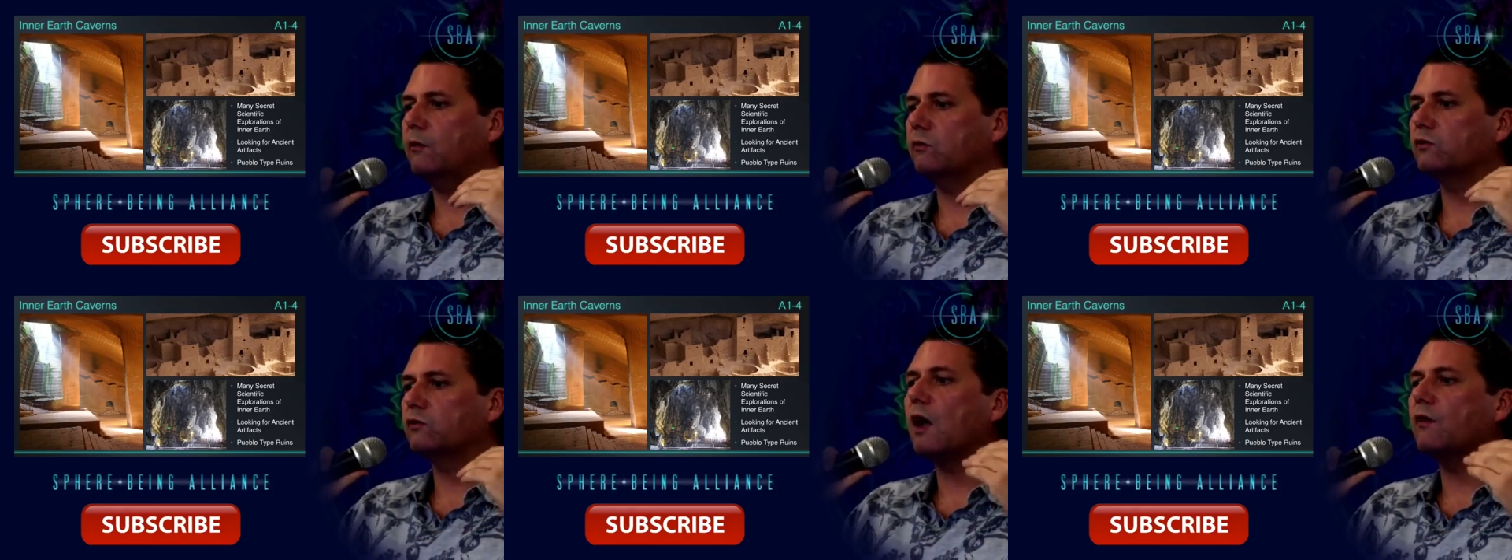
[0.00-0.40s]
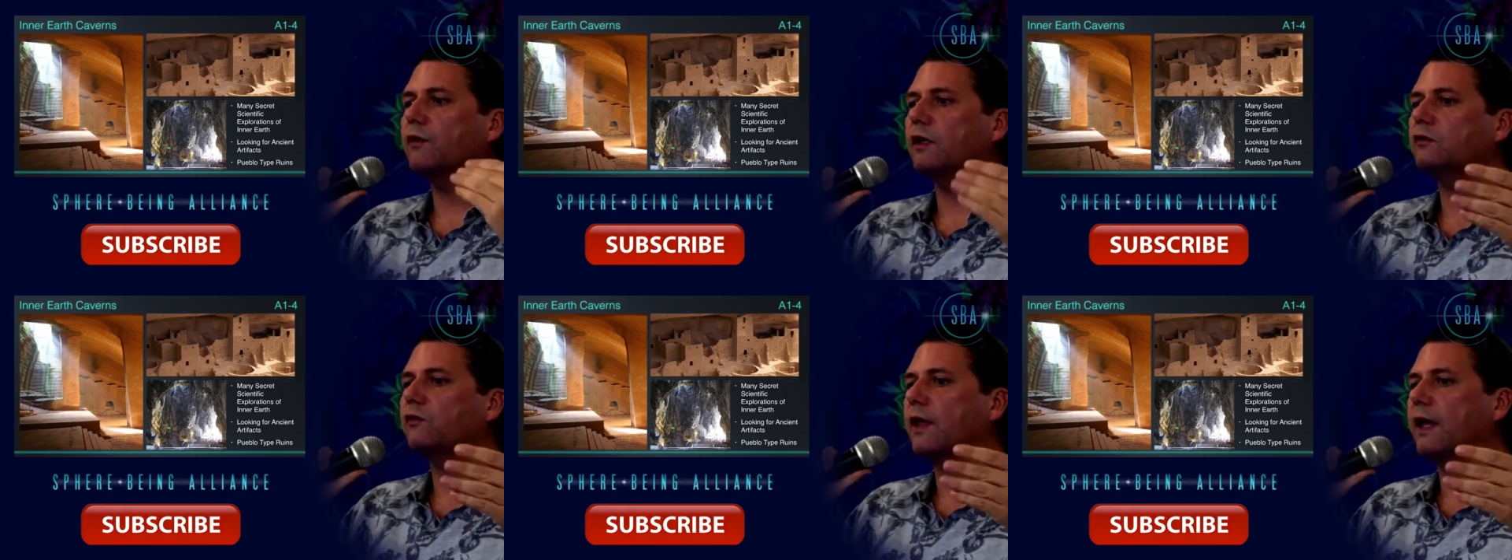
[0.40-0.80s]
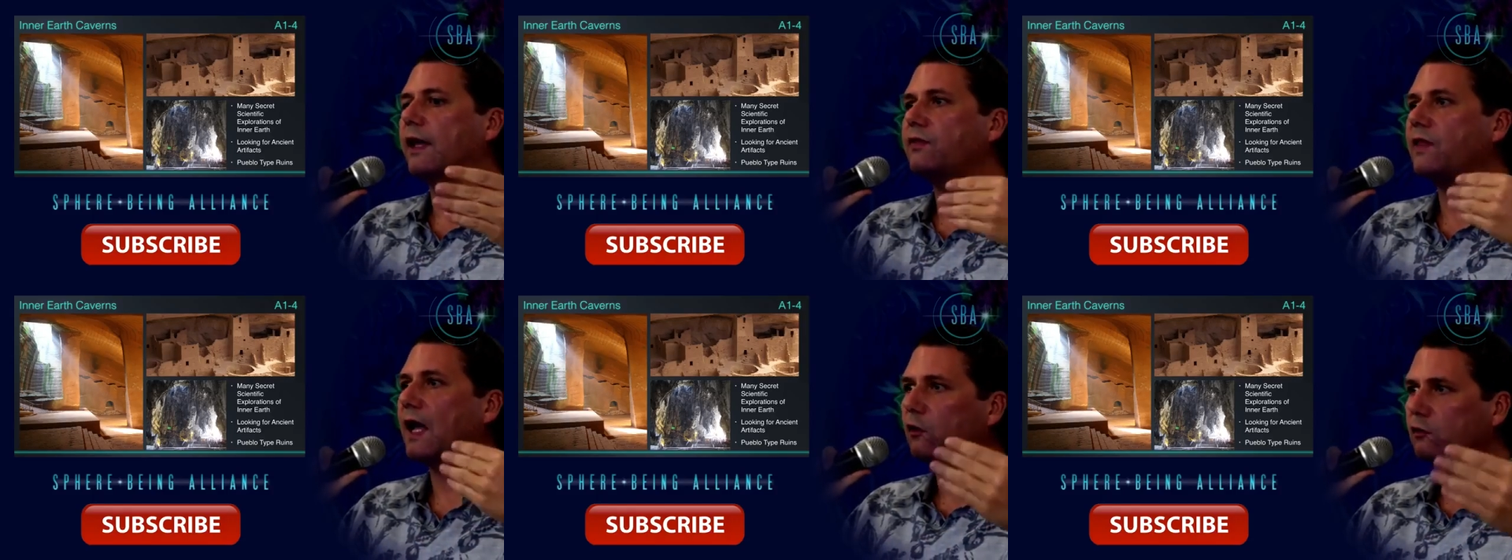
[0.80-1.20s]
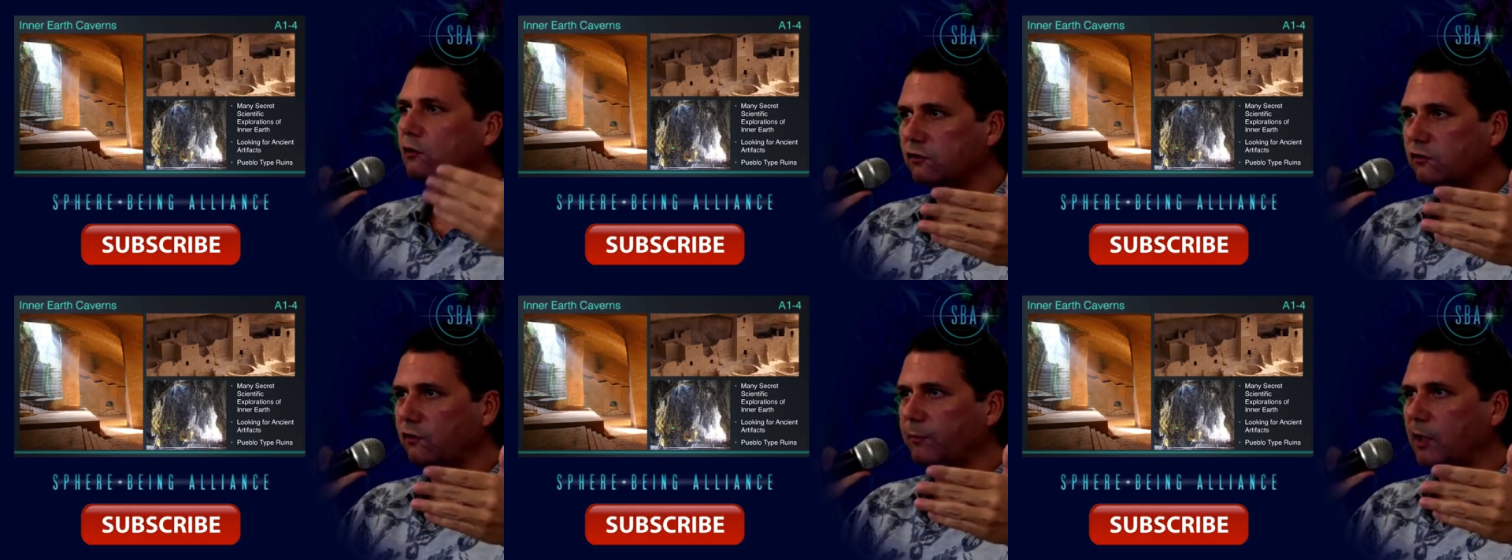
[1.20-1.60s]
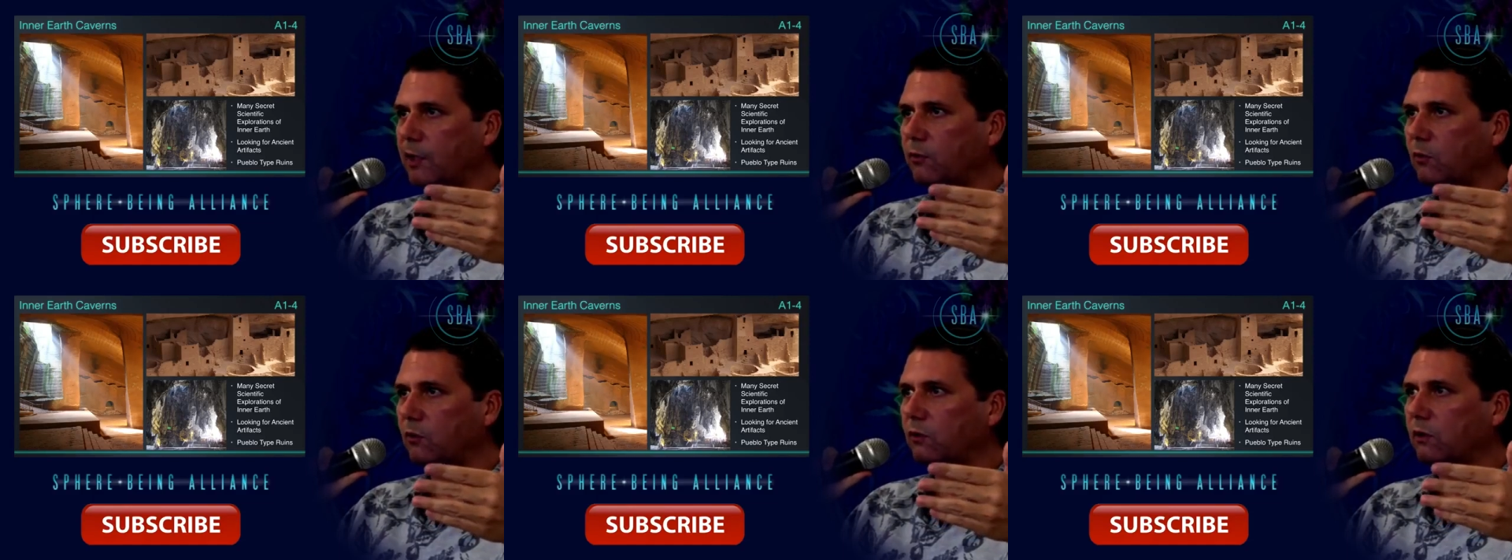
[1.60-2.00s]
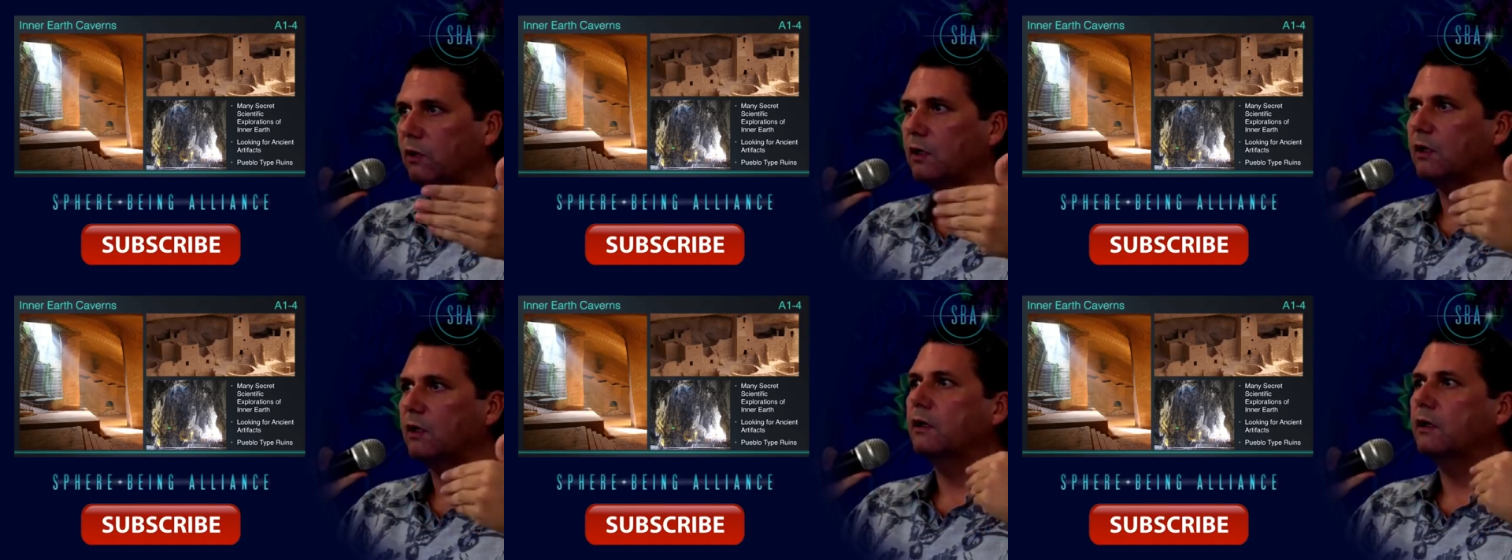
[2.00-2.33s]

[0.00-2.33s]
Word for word: it was obvious that thousands of people